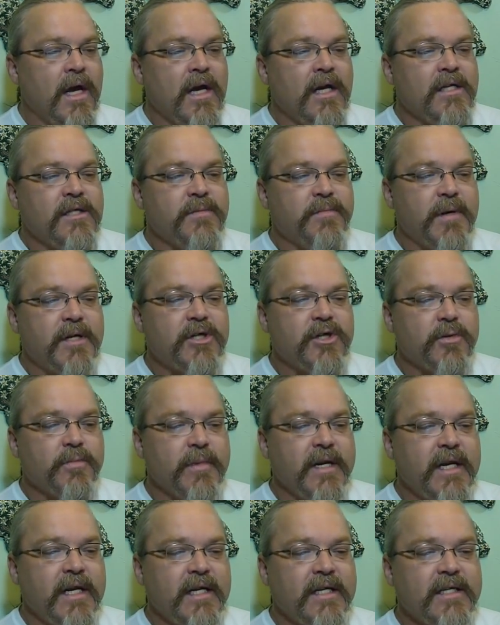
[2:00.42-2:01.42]
Special
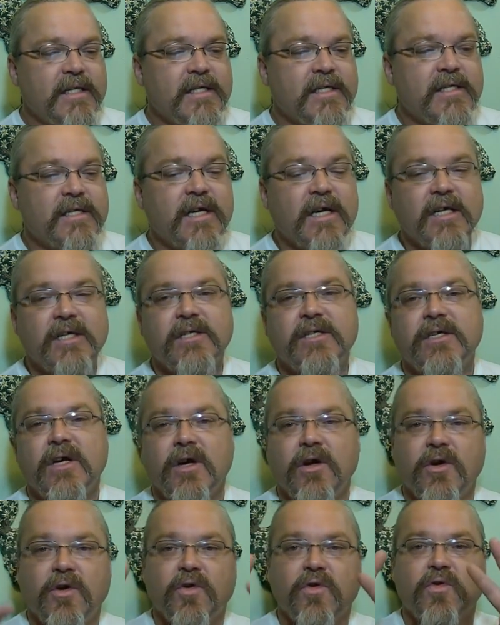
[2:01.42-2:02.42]
meeting to discuss
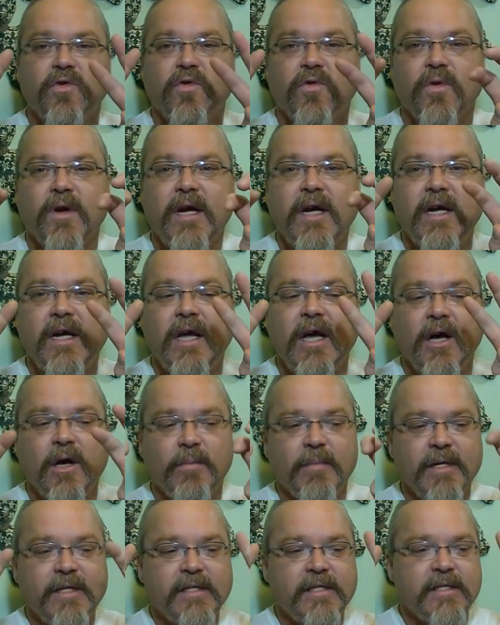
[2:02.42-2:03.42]
green
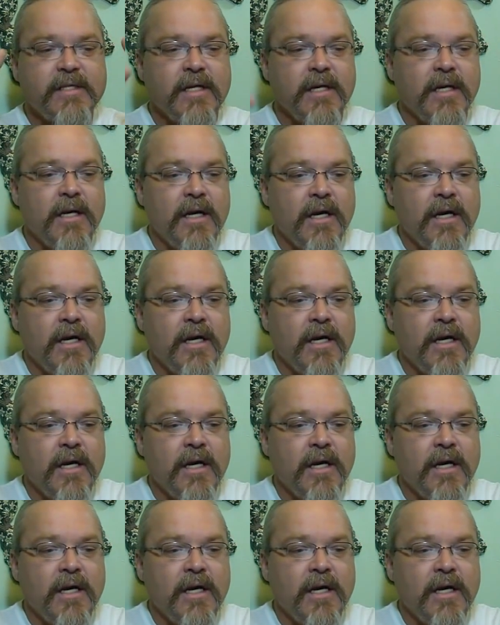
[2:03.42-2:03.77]
helmets